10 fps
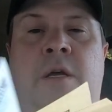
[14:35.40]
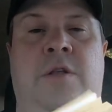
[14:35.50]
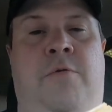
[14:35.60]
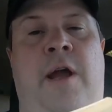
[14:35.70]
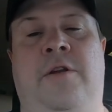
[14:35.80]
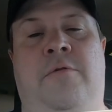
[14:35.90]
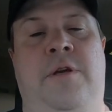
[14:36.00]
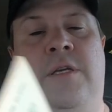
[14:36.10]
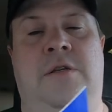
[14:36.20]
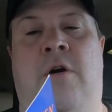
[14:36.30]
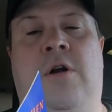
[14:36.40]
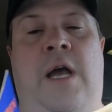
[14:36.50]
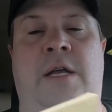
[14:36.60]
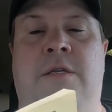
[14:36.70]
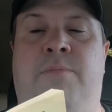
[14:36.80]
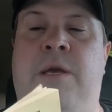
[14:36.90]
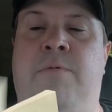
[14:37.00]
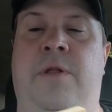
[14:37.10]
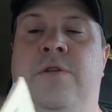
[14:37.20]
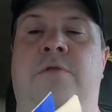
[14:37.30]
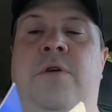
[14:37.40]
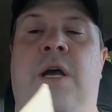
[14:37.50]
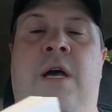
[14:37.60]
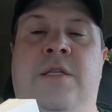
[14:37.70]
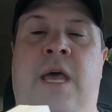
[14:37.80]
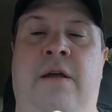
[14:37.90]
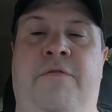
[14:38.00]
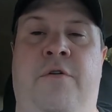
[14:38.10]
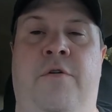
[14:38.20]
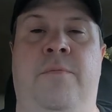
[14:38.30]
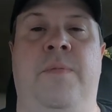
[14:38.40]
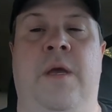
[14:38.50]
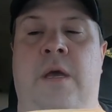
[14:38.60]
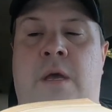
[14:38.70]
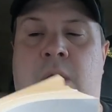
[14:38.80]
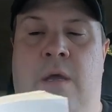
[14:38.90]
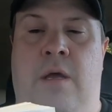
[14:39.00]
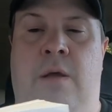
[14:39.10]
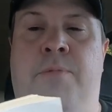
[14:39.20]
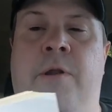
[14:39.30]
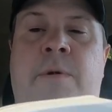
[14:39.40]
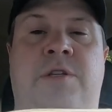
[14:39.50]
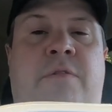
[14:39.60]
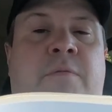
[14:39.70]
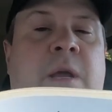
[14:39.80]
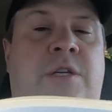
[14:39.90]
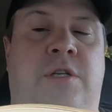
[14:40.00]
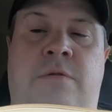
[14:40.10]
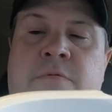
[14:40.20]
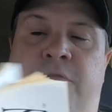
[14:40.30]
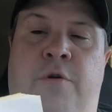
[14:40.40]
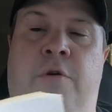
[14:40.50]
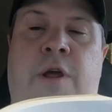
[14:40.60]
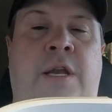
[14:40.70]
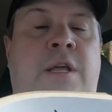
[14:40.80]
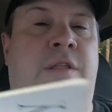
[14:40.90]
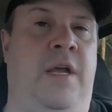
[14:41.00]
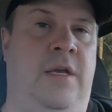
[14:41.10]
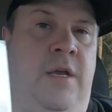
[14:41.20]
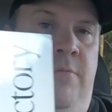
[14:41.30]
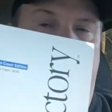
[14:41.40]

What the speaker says: directories, all kinds of people that you can contact for pretty much information for anything that